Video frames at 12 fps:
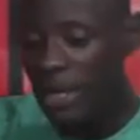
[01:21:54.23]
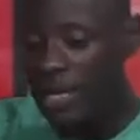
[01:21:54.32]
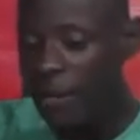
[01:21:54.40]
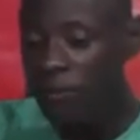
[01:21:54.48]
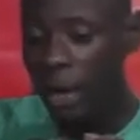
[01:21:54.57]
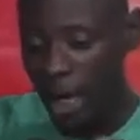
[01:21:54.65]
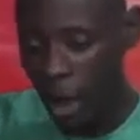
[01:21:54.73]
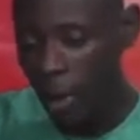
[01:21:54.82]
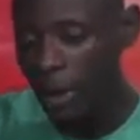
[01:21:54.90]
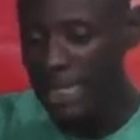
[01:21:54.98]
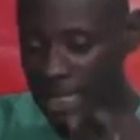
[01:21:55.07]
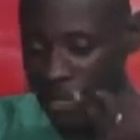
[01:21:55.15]
give you in
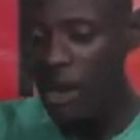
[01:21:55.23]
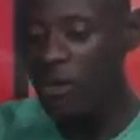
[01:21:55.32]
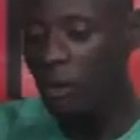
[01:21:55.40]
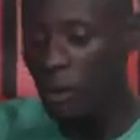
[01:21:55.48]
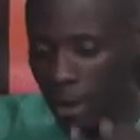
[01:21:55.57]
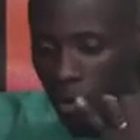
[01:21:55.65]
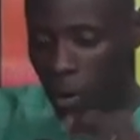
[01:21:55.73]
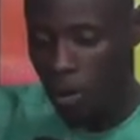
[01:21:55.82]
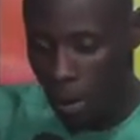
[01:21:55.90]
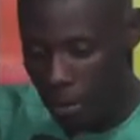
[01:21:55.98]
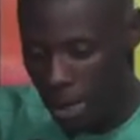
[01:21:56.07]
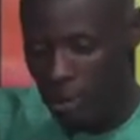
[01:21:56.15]
loan is different from
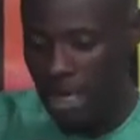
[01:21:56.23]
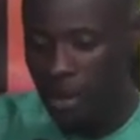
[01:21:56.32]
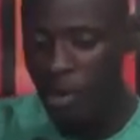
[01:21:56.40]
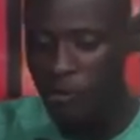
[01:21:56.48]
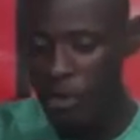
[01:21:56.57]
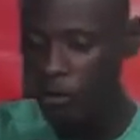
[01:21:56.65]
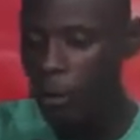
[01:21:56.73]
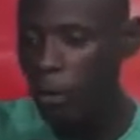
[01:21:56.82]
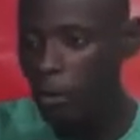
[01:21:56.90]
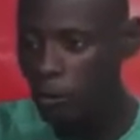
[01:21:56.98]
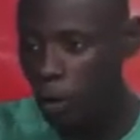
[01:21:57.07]
somebody that just came and filled phone